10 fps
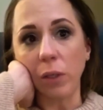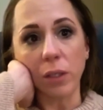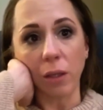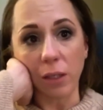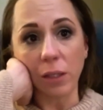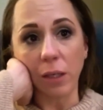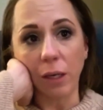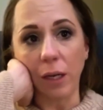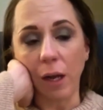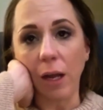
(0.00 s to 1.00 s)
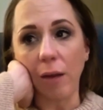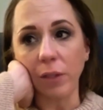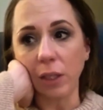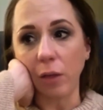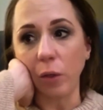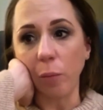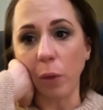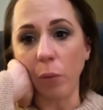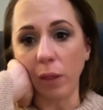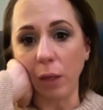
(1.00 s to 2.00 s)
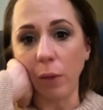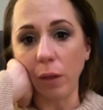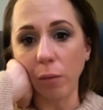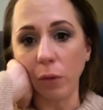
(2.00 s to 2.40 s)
to listen and not have to tell you about what they went through.